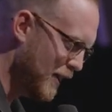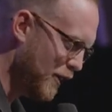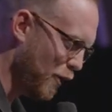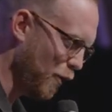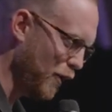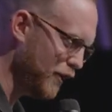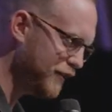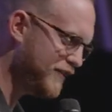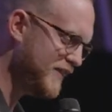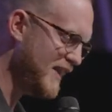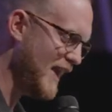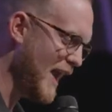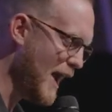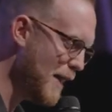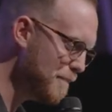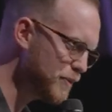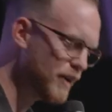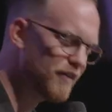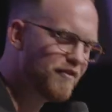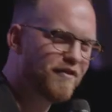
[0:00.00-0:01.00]
Or as the
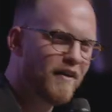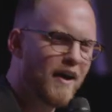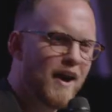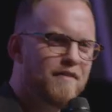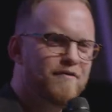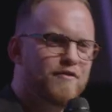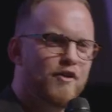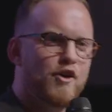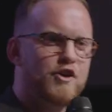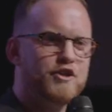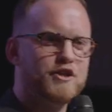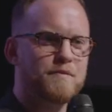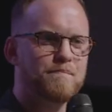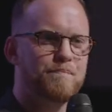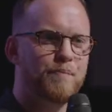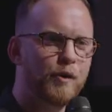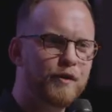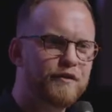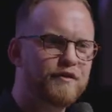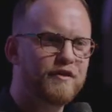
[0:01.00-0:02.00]
Amplified Version
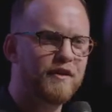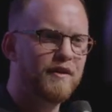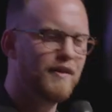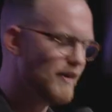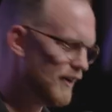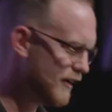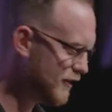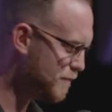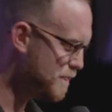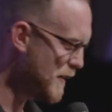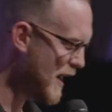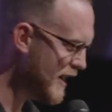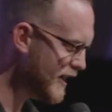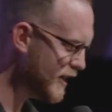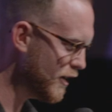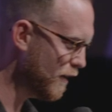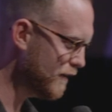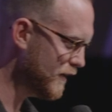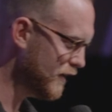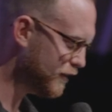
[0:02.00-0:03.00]
puts it,
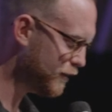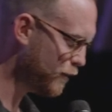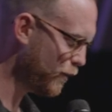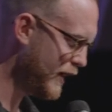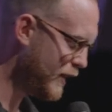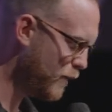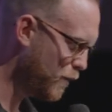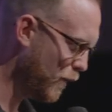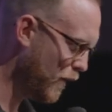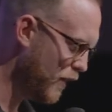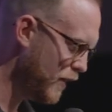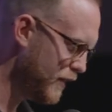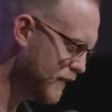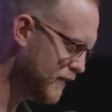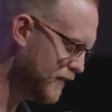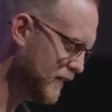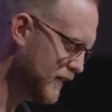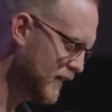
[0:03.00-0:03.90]
expanding on this Greek word,